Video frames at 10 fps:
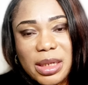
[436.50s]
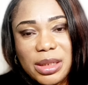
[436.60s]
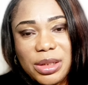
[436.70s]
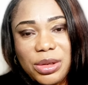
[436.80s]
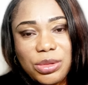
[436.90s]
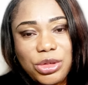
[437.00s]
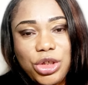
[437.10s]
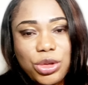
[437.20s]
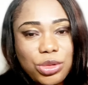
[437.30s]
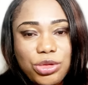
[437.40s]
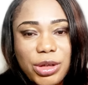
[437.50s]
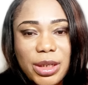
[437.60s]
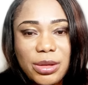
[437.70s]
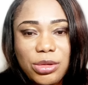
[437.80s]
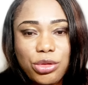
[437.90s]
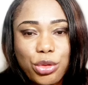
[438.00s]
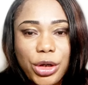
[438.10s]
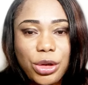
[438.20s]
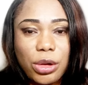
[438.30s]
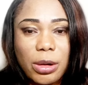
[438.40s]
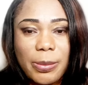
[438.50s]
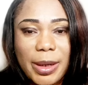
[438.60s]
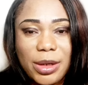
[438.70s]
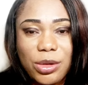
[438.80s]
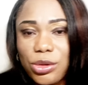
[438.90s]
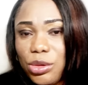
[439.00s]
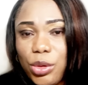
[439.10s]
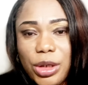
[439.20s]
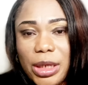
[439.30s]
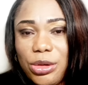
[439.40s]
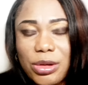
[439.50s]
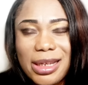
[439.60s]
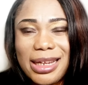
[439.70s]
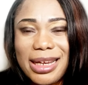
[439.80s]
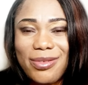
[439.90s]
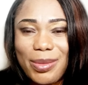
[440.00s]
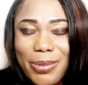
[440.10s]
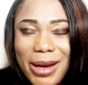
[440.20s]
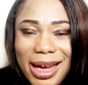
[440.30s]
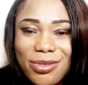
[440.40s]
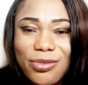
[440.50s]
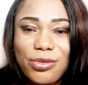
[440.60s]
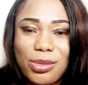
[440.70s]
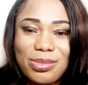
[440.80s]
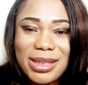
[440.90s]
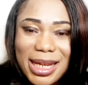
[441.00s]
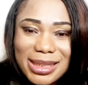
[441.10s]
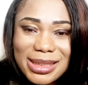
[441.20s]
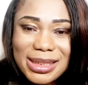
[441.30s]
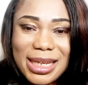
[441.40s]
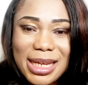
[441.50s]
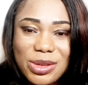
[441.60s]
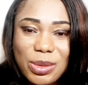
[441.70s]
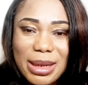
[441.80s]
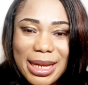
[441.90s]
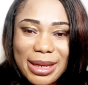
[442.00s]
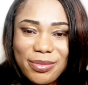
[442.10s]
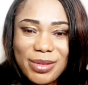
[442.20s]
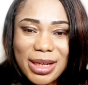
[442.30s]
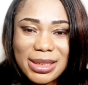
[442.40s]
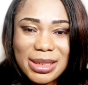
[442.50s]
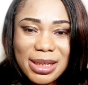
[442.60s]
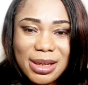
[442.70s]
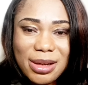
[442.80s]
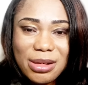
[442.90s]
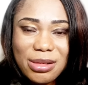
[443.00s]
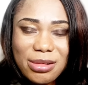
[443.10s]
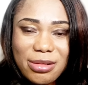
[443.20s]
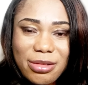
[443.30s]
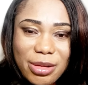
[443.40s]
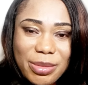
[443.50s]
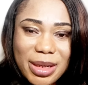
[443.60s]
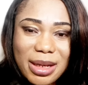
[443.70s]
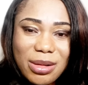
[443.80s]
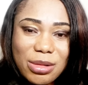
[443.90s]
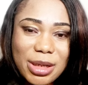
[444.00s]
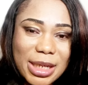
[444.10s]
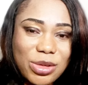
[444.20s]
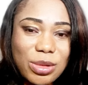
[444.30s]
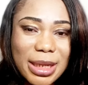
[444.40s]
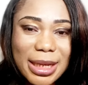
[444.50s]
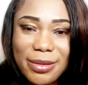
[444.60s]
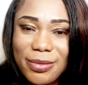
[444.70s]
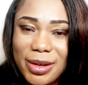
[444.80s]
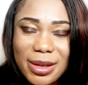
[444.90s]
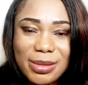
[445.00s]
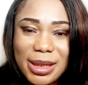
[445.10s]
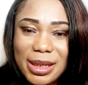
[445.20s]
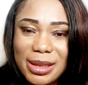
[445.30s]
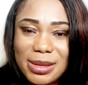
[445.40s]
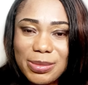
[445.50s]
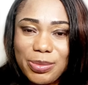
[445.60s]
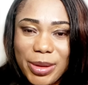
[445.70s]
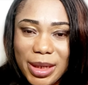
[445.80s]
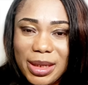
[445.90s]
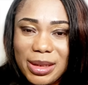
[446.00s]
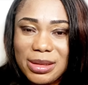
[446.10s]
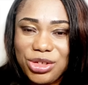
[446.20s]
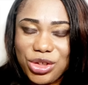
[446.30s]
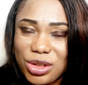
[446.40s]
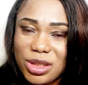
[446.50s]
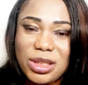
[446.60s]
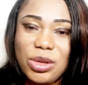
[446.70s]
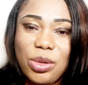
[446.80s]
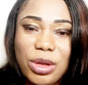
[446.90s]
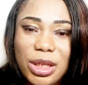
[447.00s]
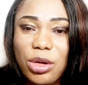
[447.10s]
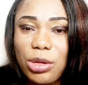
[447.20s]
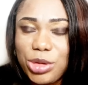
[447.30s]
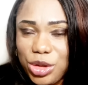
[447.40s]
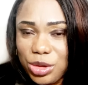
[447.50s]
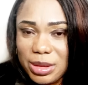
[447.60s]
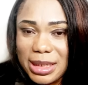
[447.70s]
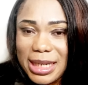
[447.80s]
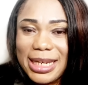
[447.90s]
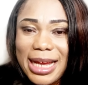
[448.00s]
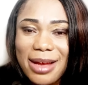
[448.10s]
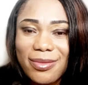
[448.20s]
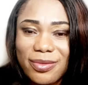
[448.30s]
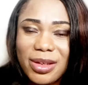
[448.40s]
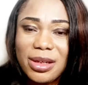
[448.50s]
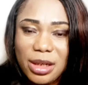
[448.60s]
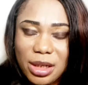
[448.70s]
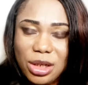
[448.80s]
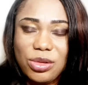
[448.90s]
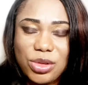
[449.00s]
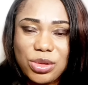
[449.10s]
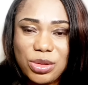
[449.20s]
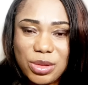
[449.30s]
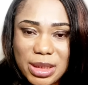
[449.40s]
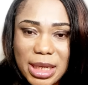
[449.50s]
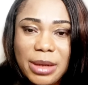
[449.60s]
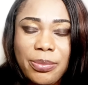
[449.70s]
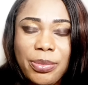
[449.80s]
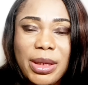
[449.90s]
you know, children growing up and not knowing any other life apart from that ghetto life, that criminal ghetto life, and it being just the only option that they have, you know, so to say,